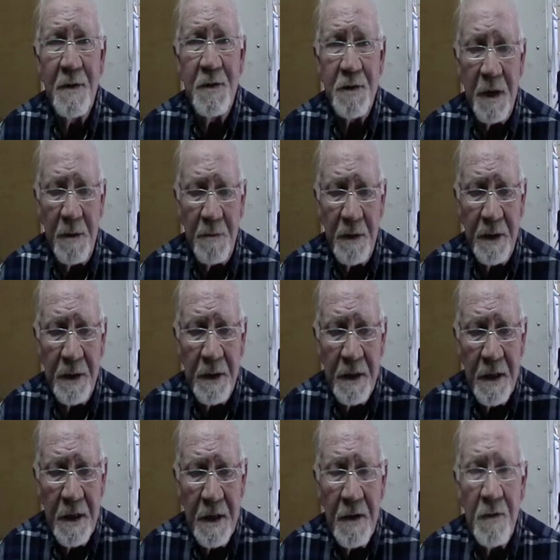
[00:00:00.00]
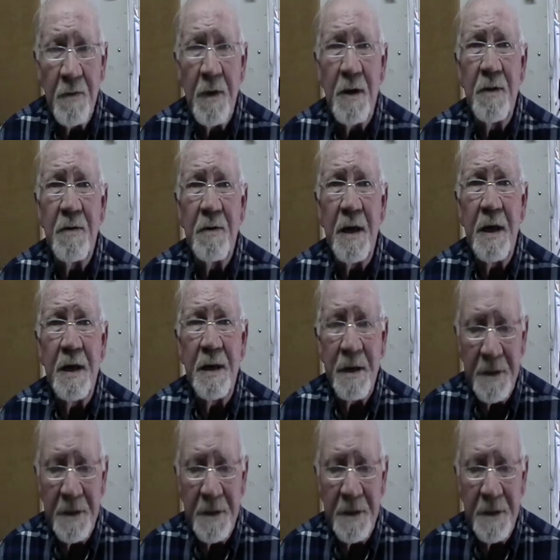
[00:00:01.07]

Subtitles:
assembly rather than an